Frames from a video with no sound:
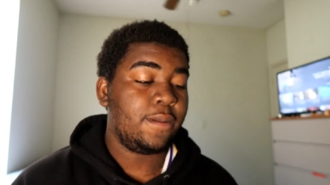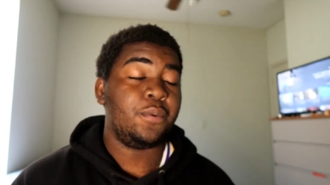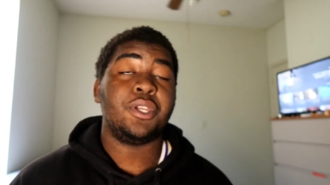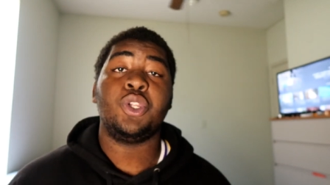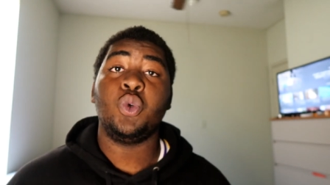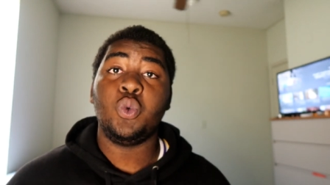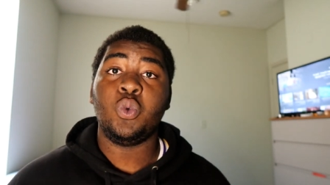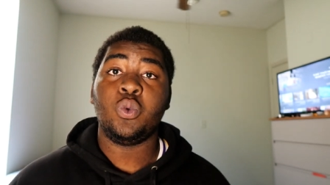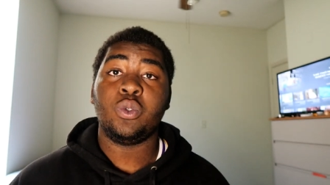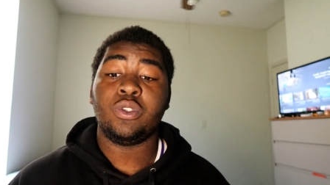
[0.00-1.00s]
we can do
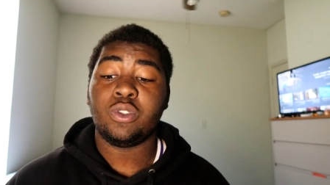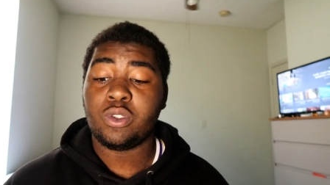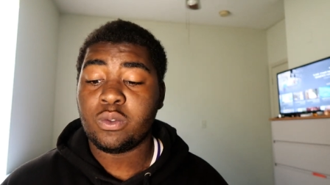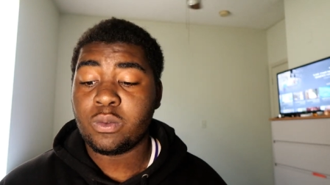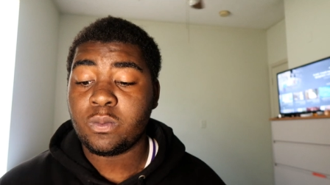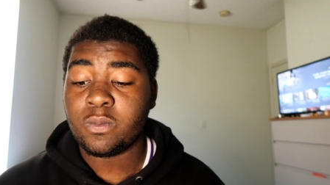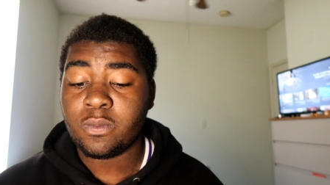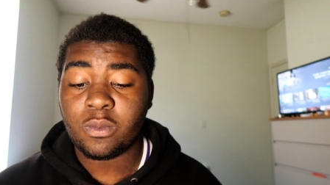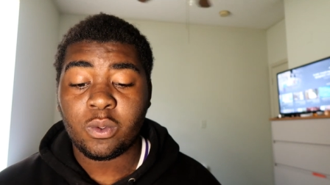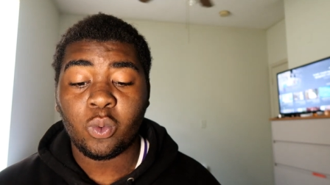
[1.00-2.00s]

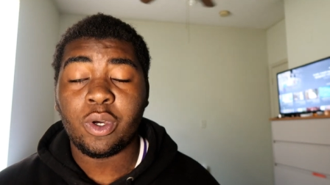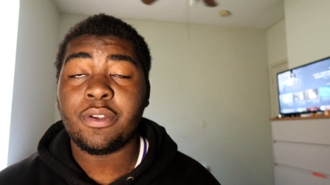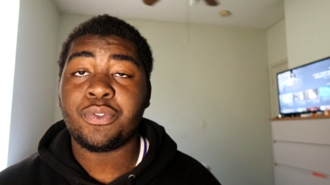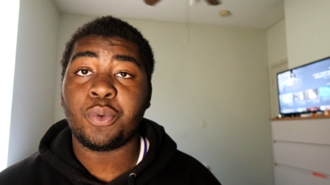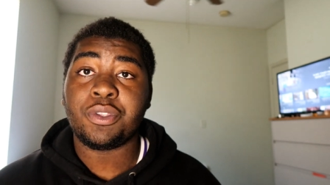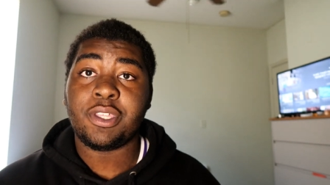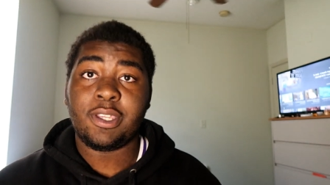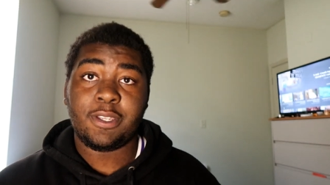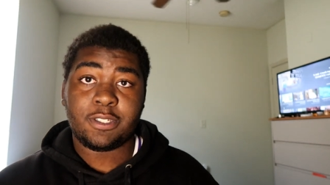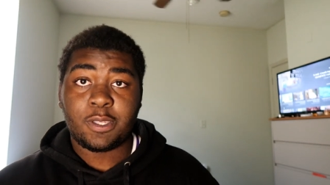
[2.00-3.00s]
one of three
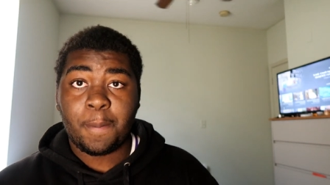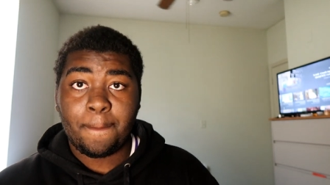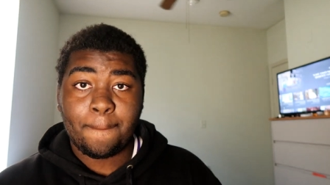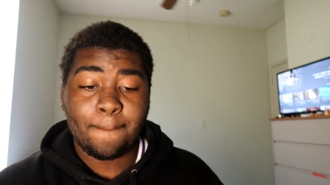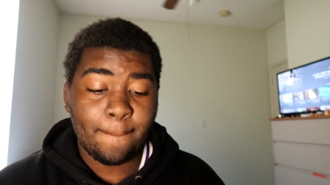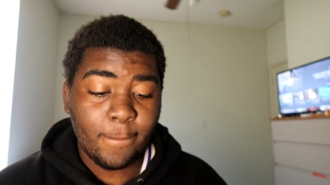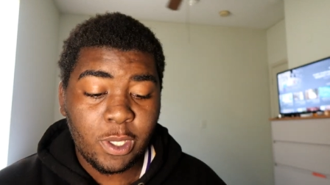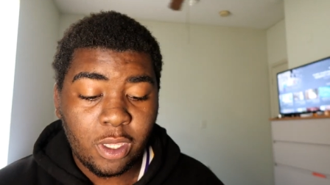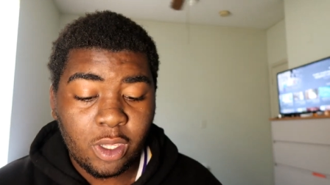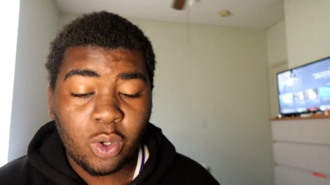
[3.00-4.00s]
things.
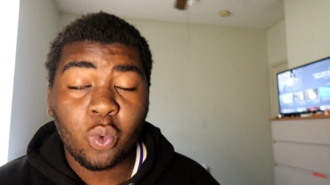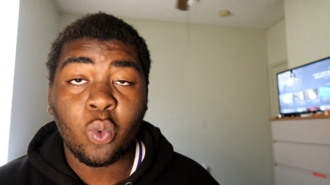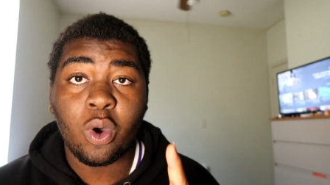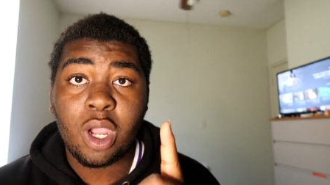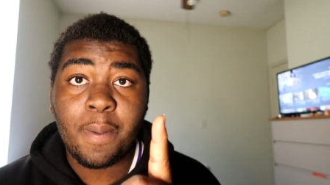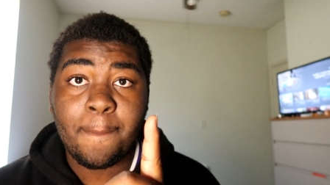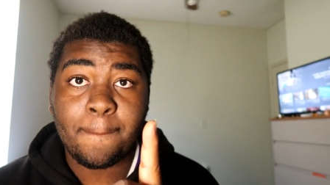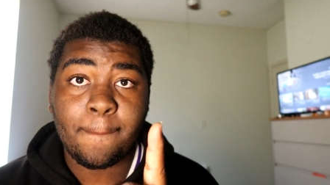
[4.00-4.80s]
One,